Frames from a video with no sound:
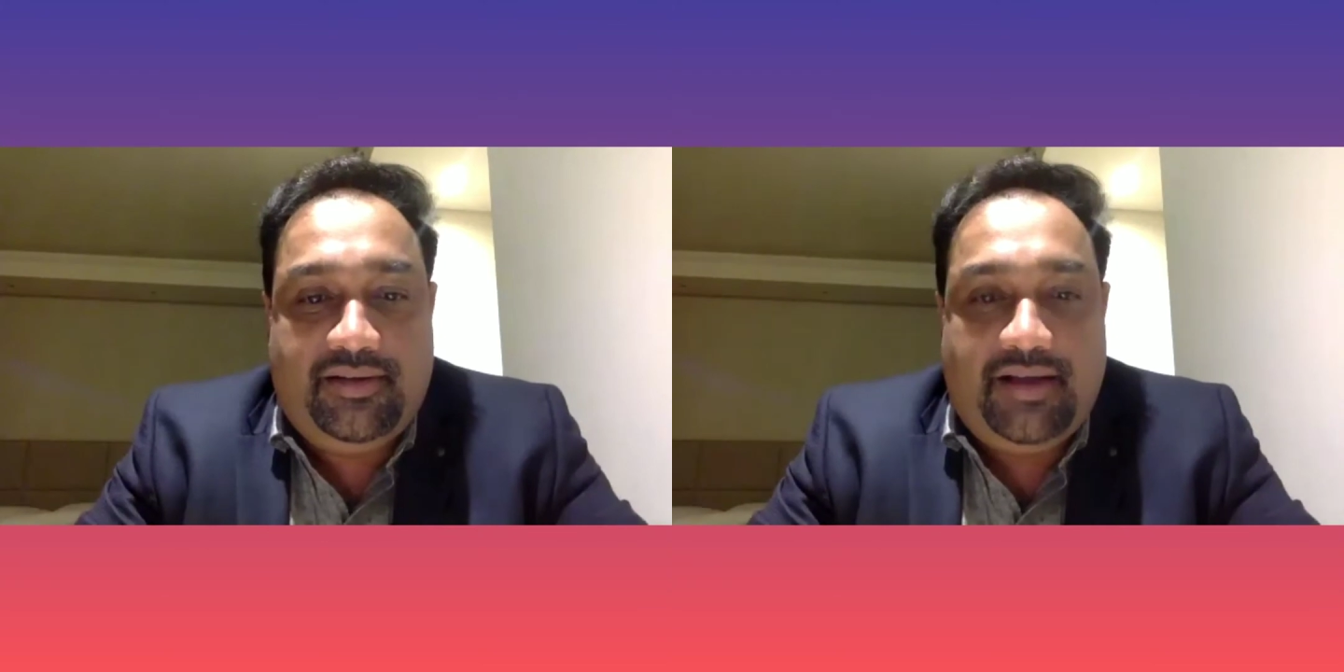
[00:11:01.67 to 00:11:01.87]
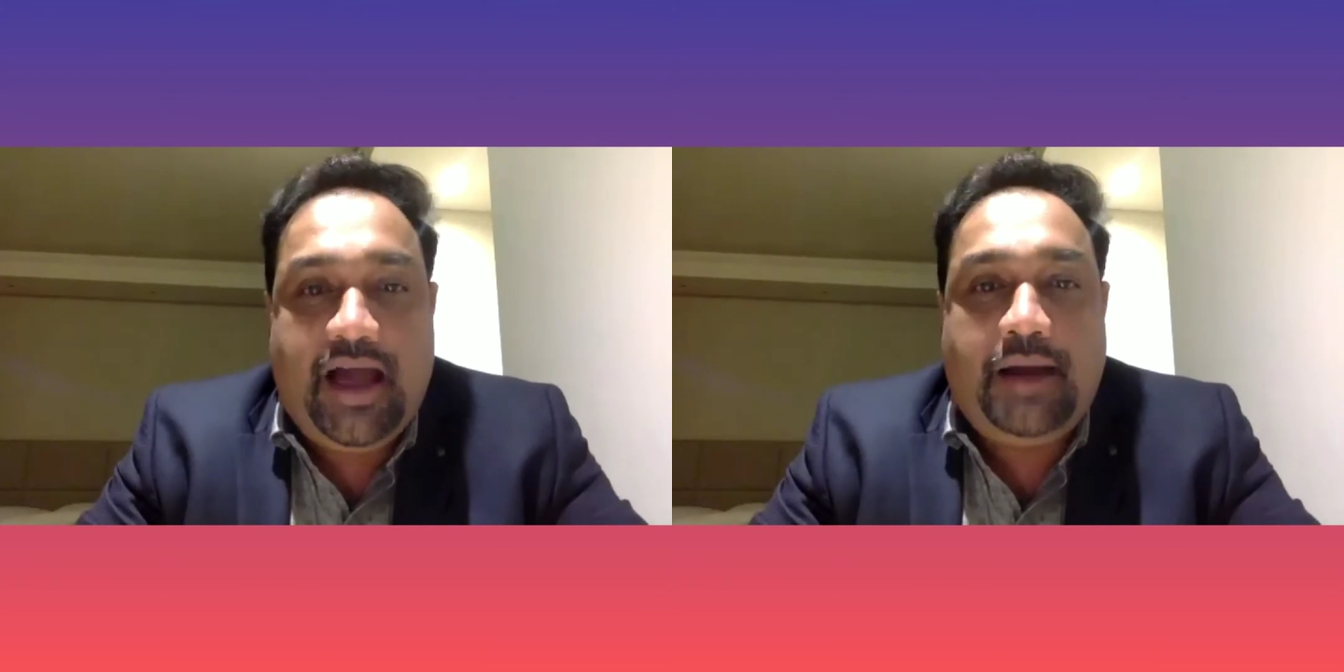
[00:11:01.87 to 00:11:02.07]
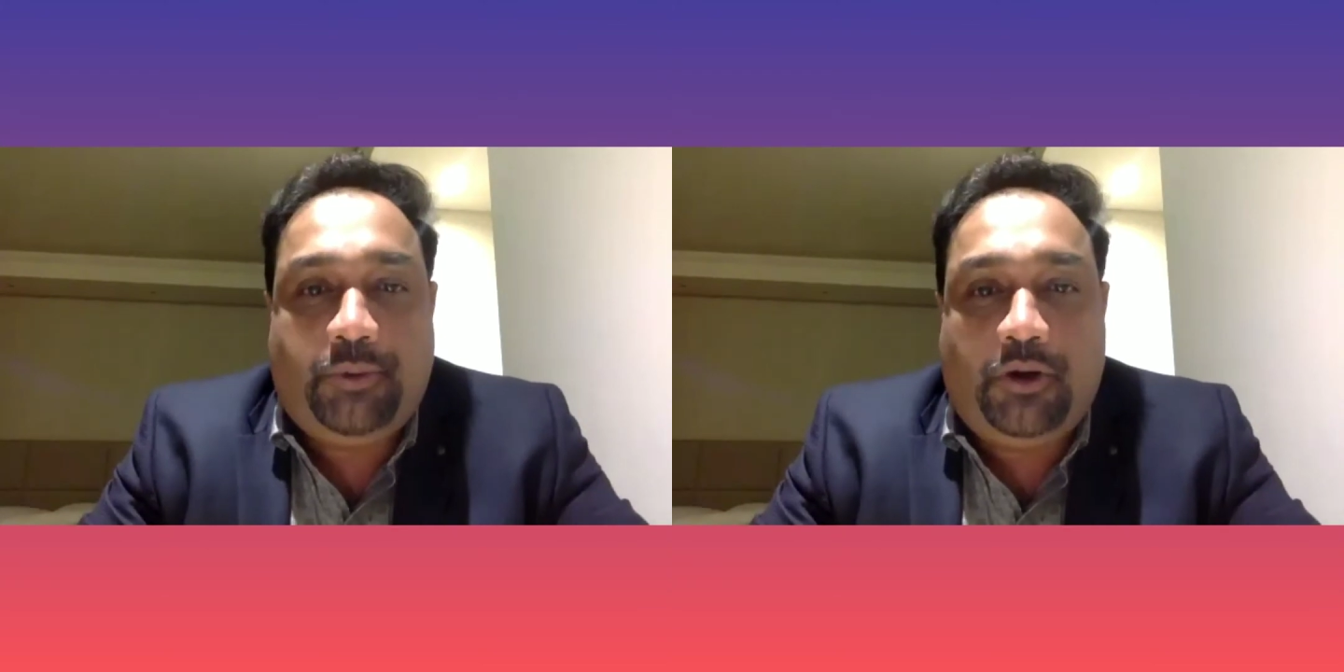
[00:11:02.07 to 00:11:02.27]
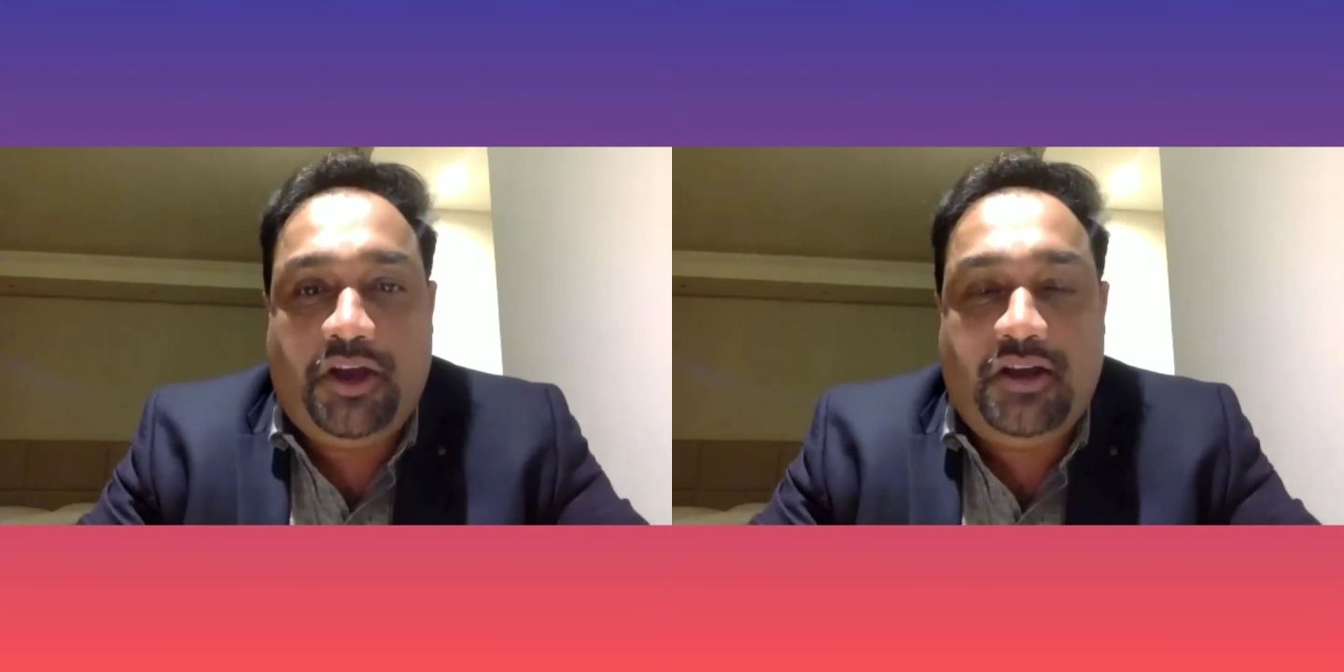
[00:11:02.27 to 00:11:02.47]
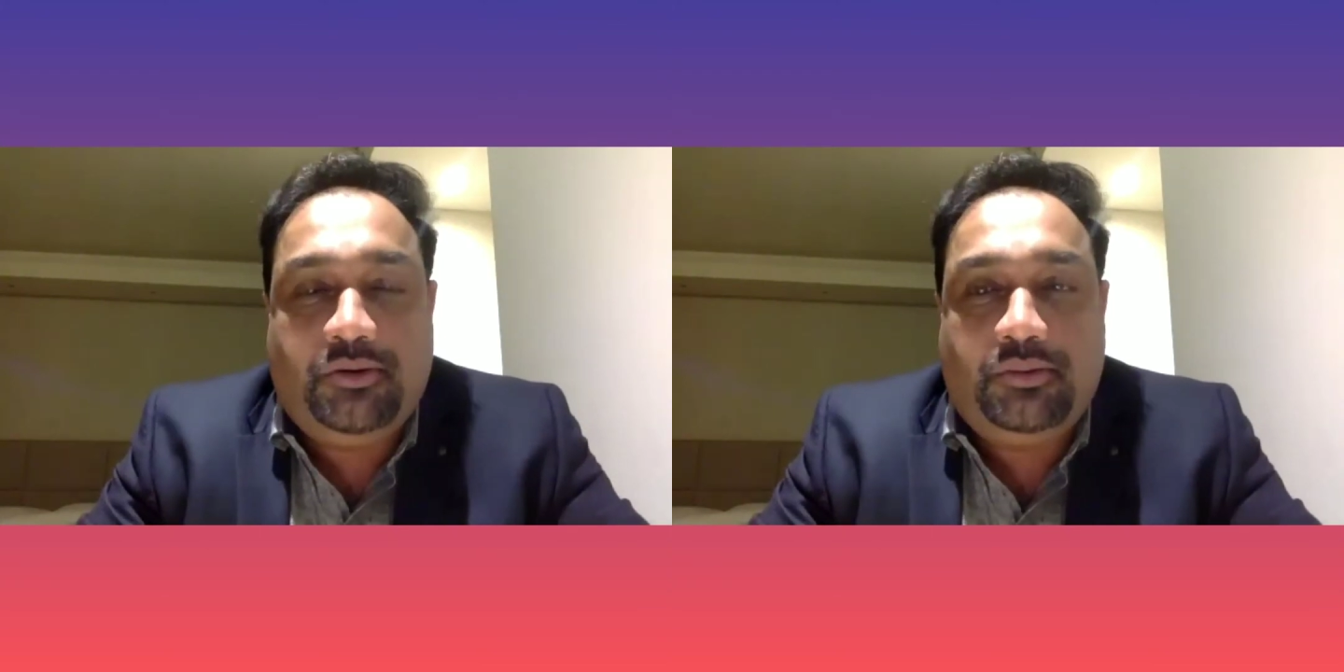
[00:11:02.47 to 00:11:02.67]
I'm
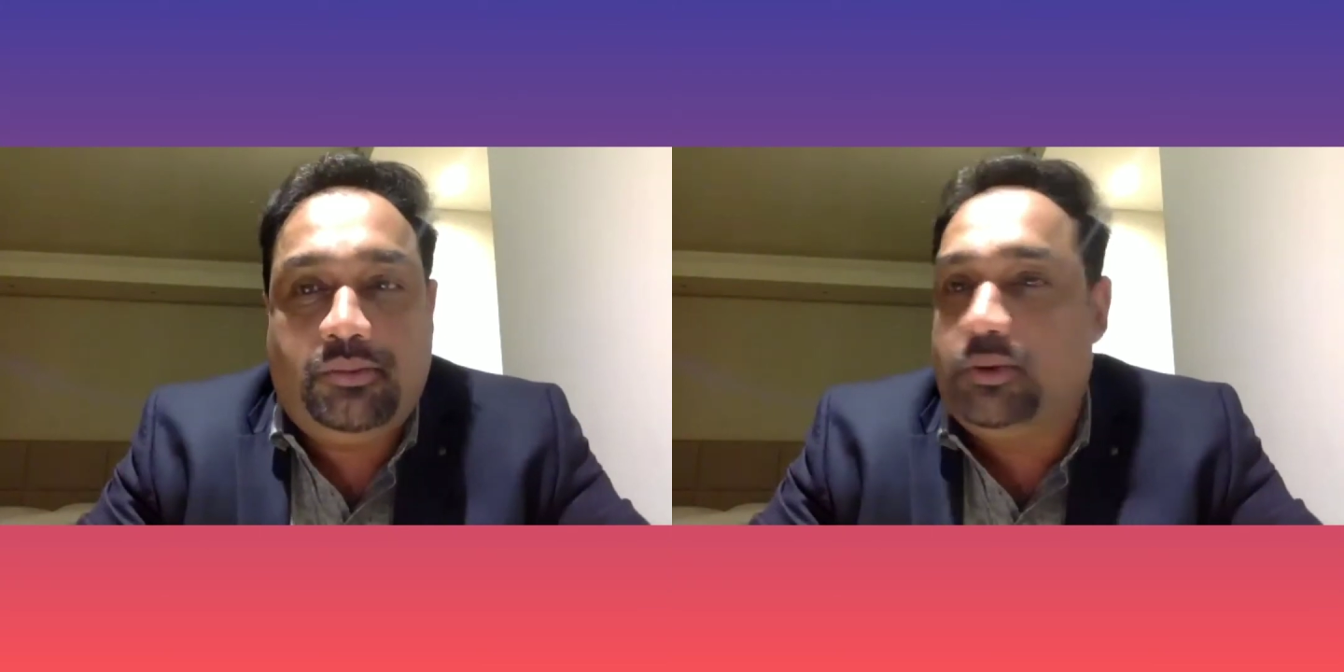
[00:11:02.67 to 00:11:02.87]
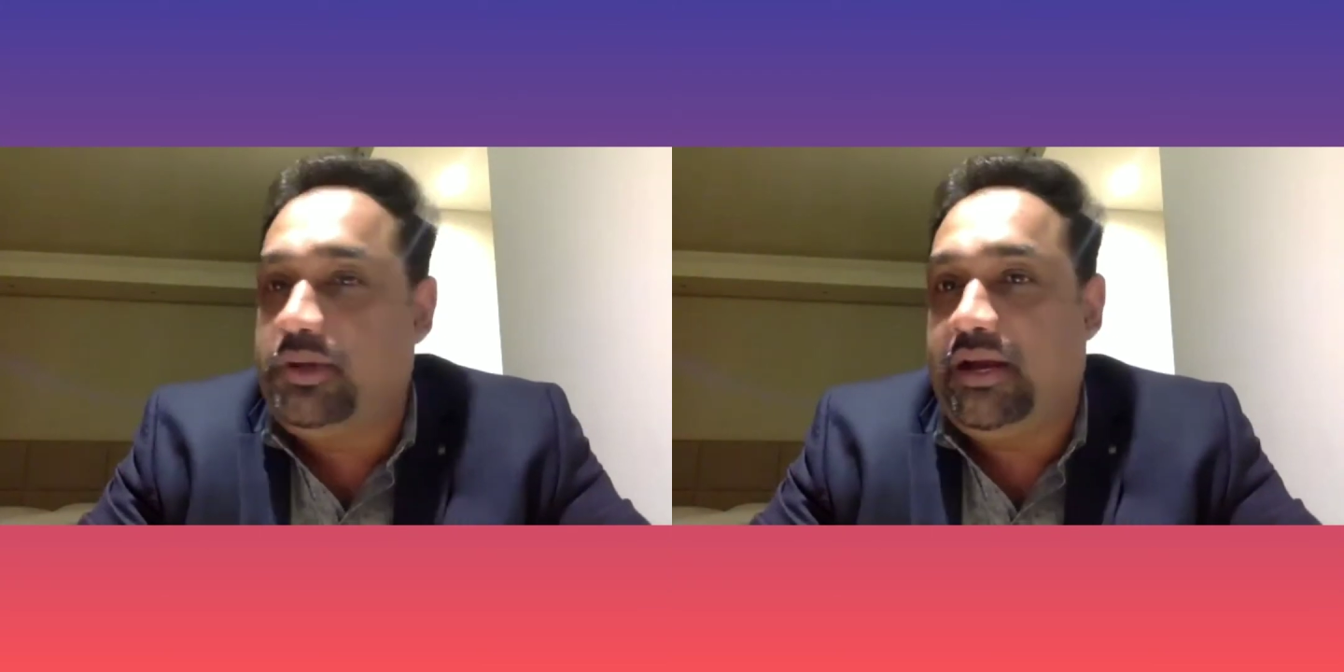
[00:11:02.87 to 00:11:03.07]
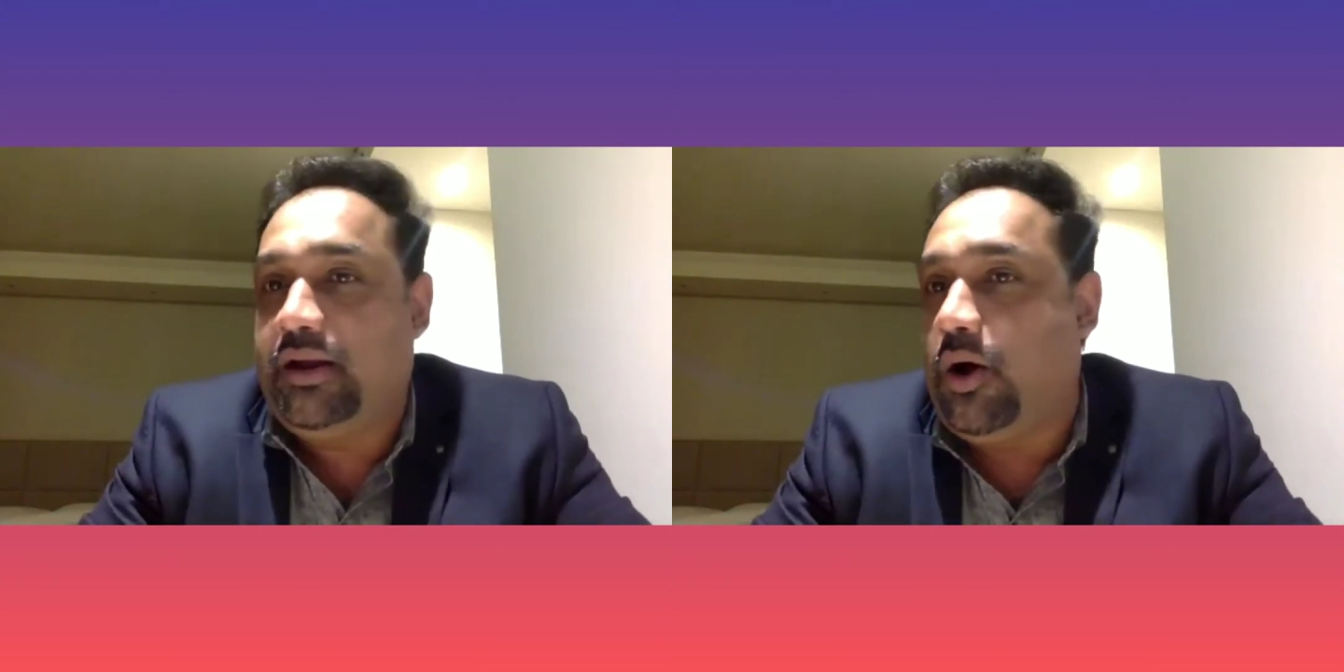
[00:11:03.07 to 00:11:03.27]
talking to more than